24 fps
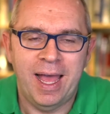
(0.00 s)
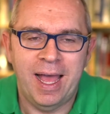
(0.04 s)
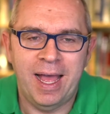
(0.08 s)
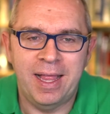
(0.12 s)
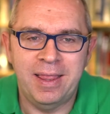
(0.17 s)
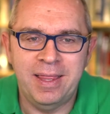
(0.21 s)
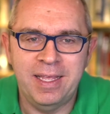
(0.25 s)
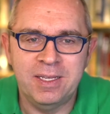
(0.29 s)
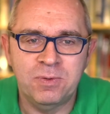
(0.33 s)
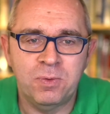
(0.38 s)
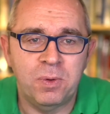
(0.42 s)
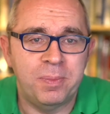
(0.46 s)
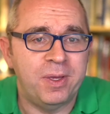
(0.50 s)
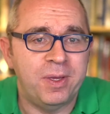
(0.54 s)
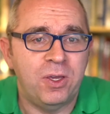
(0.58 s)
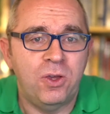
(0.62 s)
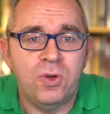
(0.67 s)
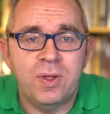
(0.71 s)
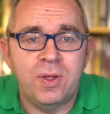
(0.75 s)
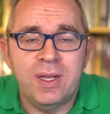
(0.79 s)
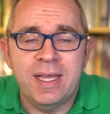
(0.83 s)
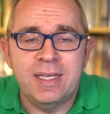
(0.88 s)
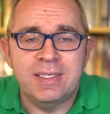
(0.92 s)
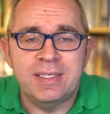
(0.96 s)
And these will be
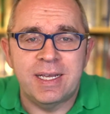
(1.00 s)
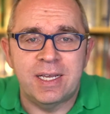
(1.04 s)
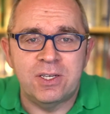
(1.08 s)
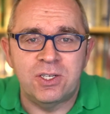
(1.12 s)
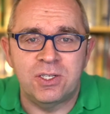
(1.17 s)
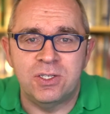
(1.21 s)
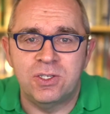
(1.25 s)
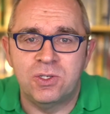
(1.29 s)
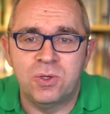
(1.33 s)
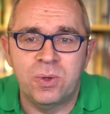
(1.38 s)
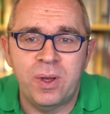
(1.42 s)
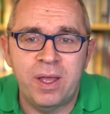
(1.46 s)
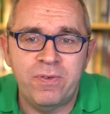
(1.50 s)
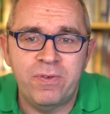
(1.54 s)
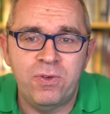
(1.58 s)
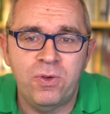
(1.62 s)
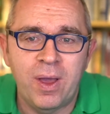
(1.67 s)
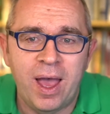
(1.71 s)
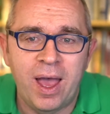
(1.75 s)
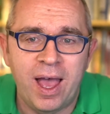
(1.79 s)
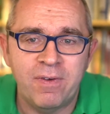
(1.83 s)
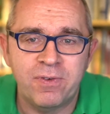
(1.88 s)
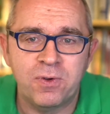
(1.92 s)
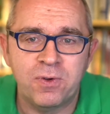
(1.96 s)
Q&A sessions. So if
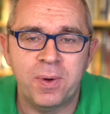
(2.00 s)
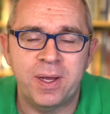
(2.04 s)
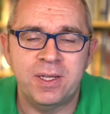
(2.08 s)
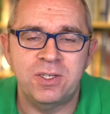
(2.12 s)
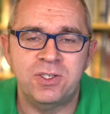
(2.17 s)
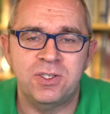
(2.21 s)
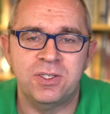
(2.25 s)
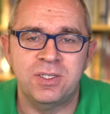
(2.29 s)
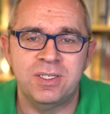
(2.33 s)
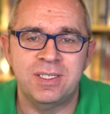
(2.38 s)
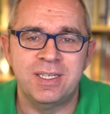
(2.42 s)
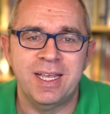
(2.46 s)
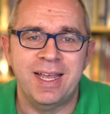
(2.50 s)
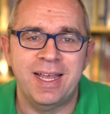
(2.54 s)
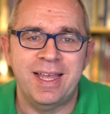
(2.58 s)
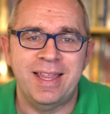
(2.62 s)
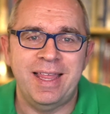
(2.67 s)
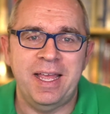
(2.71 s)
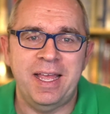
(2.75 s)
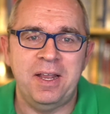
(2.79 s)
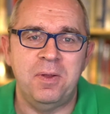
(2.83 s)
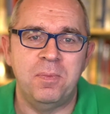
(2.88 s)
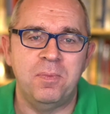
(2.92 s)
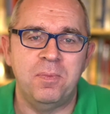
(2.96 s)
you have questions,
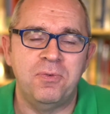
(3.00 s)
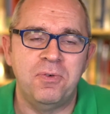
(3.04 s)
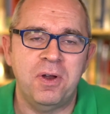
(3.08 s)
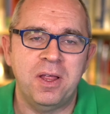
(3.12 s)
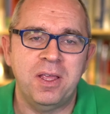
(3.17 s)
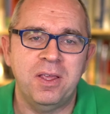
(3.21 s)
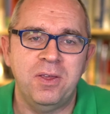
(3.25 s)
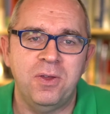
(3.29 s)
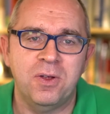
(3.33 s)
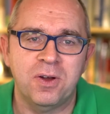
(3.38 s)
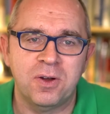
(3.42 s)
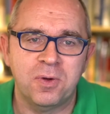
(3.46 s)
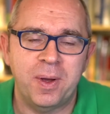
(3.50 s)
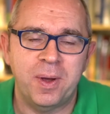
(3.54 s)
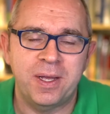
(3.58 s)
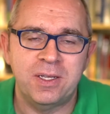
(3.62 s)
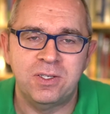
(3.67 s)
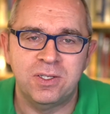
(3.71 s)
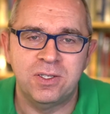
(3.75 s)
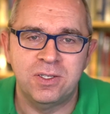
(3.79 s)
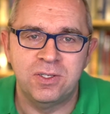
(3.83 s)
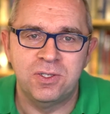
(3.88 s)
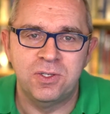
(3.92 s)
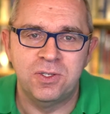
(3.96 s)
then bring your
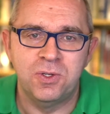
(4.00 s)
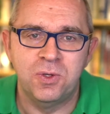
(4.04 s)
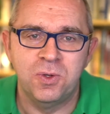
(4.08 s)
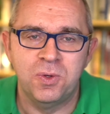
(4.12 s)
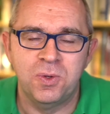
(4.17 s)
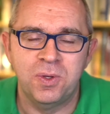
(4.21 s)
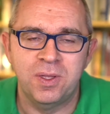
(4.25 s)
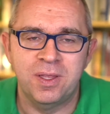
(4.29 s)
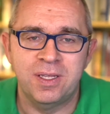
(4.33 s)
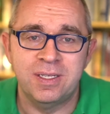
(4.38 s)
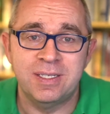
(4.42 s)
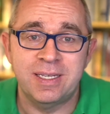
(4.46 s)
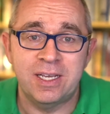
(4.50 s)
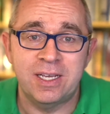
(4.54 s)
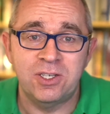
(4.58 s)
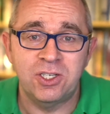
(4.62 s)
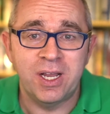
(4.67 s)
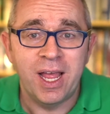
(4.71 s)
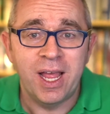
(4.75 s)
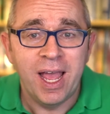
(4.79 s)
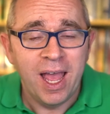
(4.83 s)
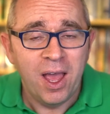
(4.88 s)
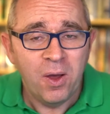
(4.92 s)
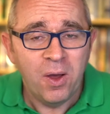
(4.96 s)
questions to the
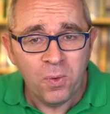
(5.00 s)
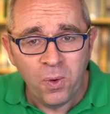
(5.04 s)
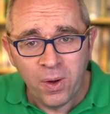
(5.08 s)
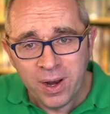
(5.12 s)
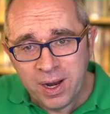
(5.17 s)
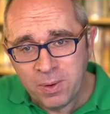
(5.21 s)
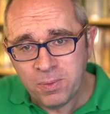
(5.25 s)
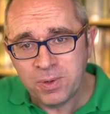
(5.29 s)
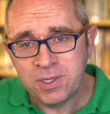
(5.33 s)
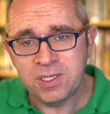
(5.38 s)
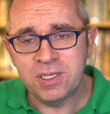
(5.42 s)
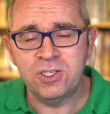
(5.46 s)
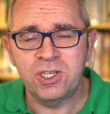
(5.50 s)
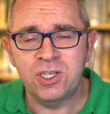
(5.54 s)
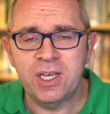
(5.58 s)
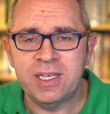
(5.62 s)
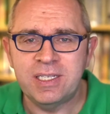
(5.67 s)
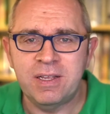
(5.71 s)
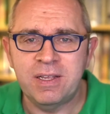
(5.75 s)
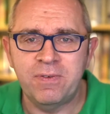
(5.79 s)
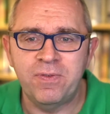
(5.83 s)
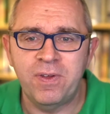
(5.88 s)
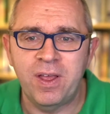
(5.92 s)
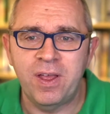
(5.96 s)
session. What I would
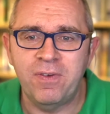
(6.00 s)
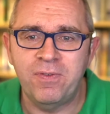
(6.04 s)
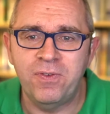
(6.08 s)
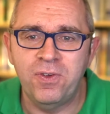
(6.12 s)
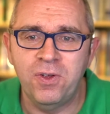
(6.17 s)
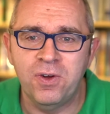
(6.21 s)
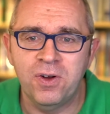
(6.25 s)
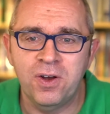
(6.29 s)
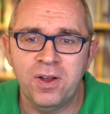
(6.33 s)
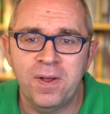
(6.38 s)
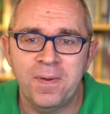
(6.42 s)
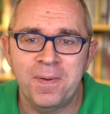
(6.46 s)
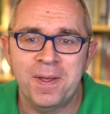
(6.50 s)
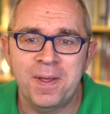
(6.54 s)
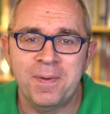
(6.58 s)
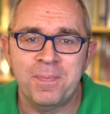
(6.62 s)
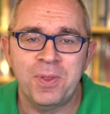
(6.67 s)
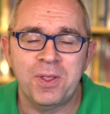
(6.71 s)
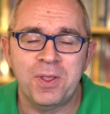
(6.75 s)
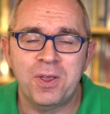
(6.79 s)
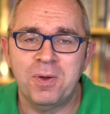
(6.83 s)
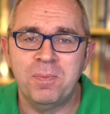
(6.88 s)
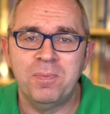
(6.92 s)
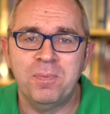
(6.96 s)
suggest, if you're
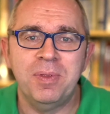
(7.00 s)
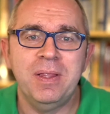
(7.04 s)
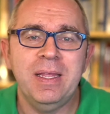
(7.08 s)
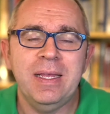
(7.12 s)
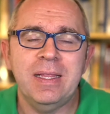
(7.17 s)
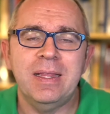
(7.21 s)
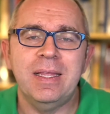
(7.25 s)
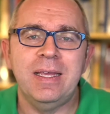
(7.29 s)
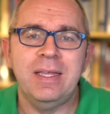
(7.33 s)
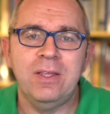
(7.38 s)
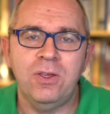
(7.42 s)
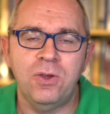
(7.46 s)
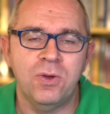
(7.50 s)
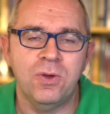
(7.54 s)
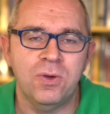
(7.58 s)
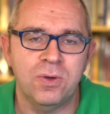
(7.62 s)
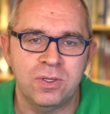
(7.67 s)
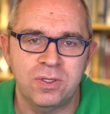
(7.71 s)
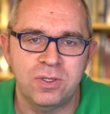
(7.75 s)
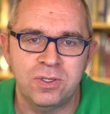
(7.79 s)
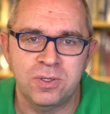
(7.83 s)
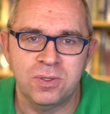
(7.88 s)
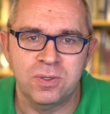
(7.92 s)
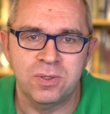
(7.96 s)
completely
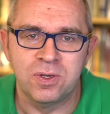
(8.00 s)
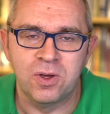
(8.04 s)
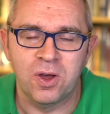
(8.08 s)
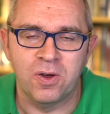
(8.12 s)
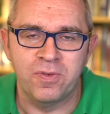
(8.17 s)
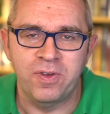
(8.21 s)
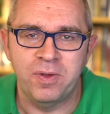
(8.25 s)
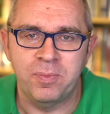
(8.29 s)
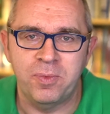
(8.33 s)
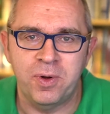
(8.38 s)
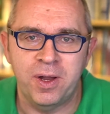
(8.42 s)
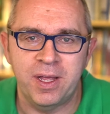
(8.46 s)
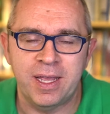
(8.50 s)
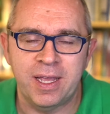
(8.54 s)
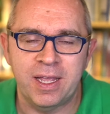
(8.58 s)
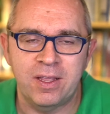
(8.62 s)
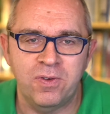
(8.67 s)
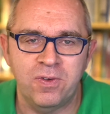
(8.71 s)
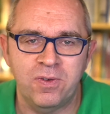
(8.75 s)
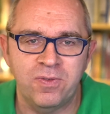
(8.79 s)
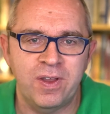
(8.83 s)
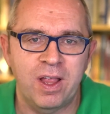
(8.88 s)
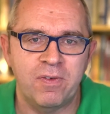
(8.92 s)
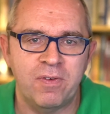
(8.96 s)
new to Coffee Break
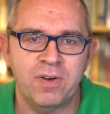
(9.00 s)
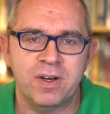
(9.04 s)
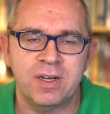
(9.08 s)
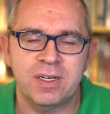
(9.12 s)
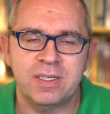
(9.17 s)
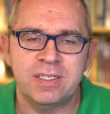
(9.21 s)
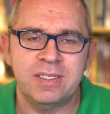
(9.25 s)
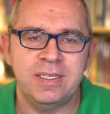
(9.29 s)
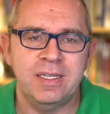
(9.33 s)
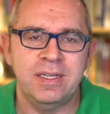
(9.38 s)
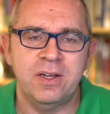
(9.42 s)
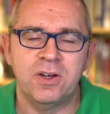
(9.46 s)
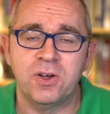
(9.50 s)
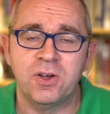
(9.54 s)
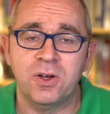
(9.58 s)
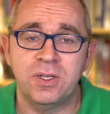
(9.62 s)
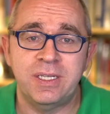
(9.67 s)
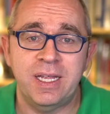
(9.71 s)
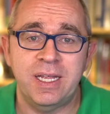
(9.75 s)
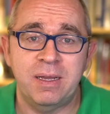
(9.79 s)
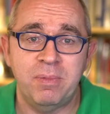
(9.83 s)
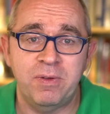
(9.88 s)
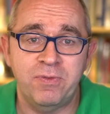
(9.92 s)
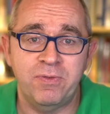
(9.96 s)
and you've never seen our
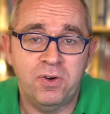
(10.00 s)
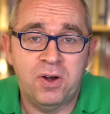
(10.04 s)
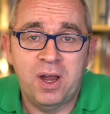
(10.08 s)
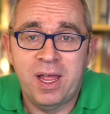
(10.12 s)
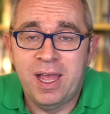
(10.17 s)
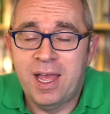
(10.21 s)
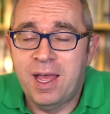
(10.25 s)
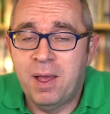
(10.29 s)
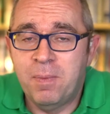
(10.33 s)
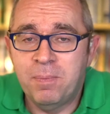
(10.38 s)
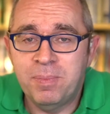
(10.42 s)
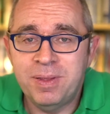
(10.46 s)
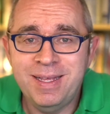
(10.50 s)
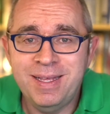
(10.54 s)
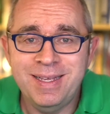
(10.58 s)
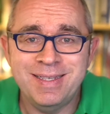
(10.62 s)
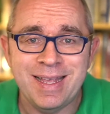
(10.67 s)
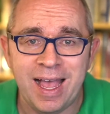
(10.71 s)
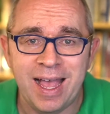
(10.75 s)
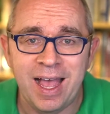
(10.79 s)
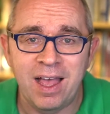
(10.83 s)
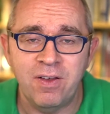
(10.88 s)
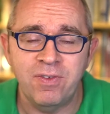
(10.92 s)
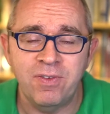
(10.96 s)
content before,
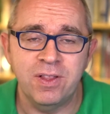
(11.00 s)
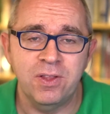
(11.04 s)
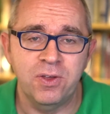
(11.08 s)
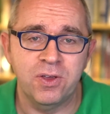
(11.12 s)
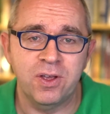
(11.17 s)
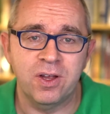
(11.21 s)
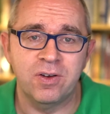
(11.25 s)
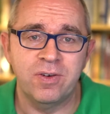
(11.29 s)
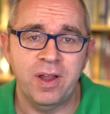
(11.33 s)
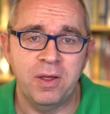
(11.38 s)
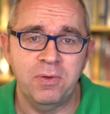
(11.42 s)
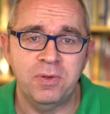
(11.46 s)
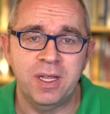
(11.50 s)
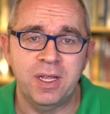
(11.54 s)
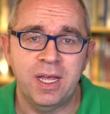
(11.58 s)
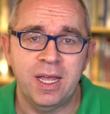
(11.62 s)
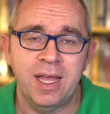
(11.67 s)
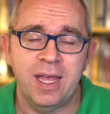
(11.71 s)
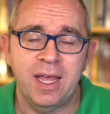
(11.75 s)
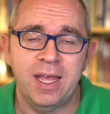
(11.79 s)
please have a look around.